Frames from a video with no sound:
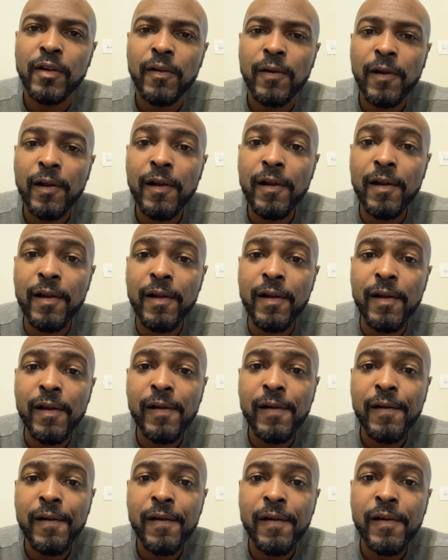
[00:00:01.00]
Uh-huh.
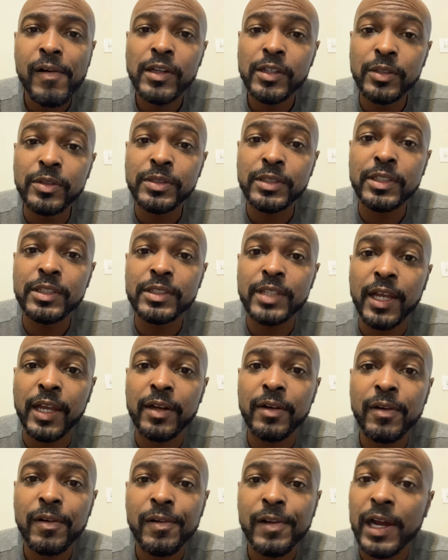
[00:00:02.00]
You see the
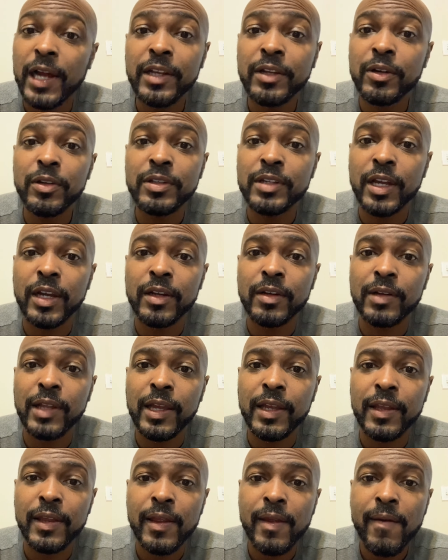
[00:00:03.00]
title. I know you're not gonna
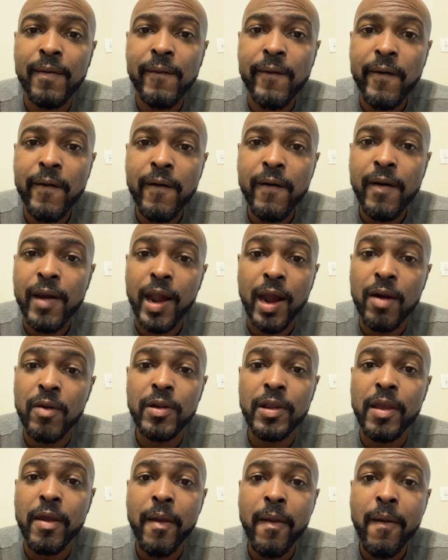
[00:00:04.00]
like it. I don't
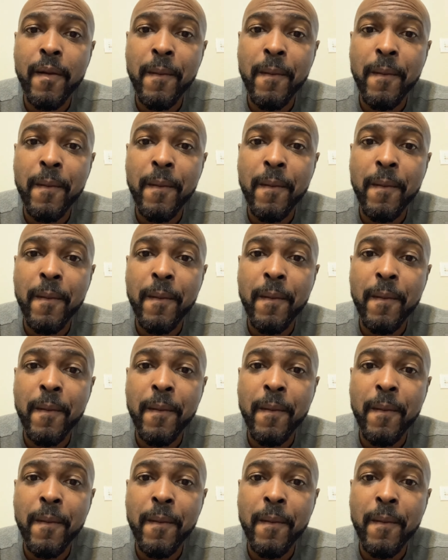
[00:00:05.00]
care.